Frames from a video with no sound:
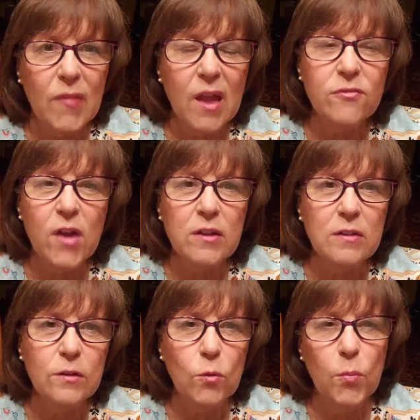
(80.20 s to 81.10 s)
I've got a
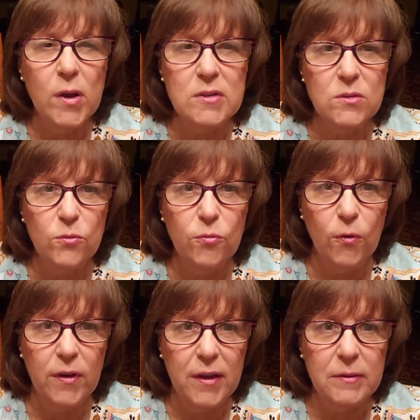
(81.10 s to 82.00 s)
little puzzle
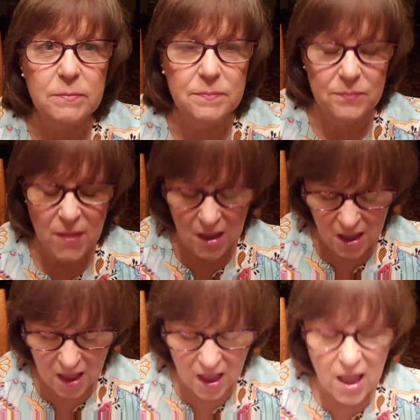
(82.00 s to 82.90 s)
for you.
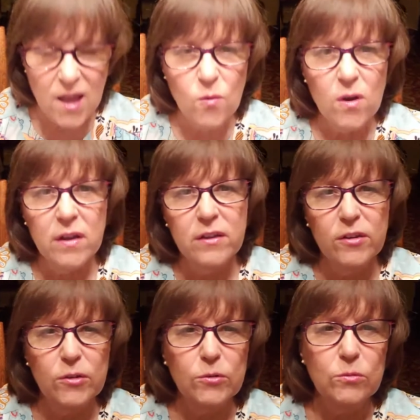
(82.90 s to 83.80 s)
I want
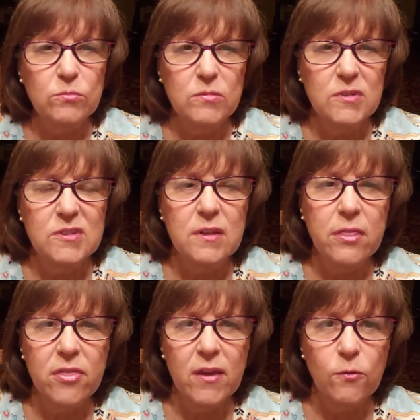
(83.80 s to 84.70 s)
you to
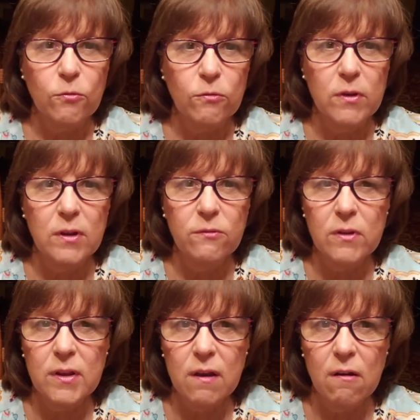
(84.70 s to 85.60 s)
think really,
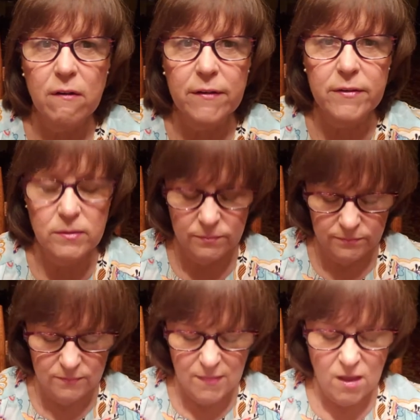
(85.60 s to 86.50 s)
really hard.
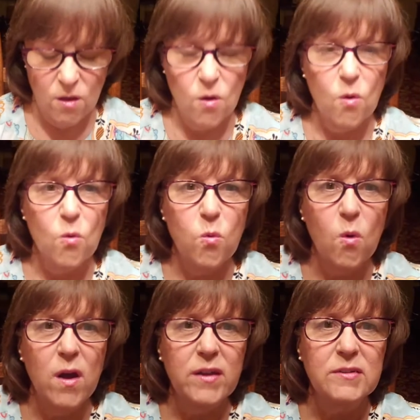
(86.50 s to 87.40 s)

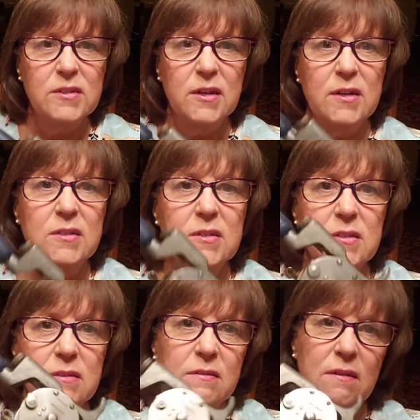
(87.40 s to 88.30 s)
What
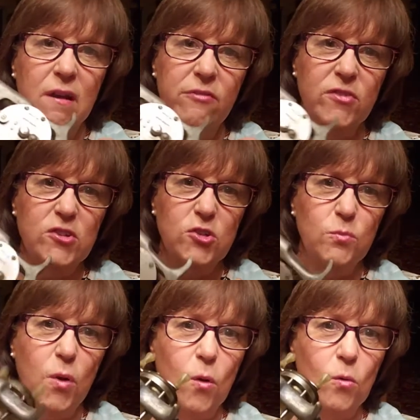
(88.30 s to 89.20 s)
does a
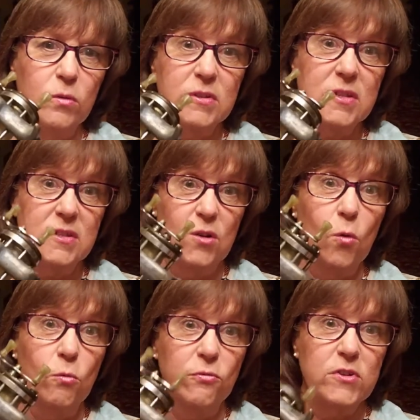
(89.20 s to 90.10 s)
fishing pole, this is an
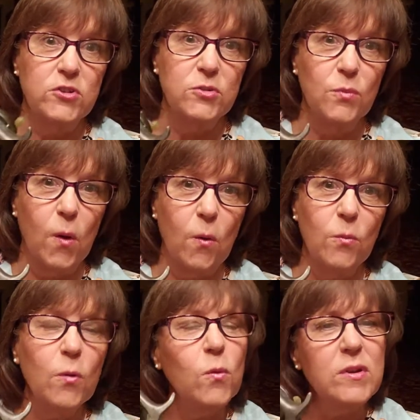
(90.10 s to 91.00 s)
old fishing pole,
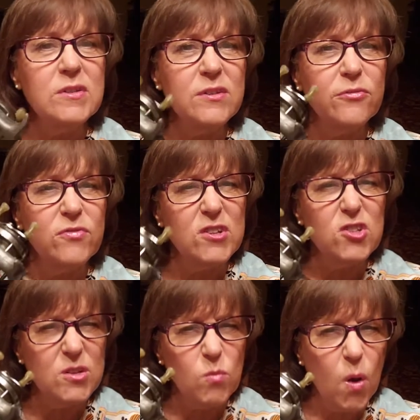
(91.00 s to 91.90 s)
but what is a
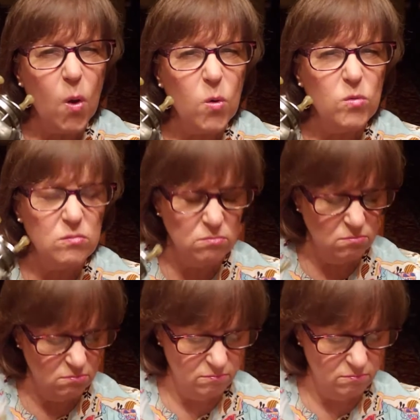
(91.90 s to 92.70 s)
fishing pole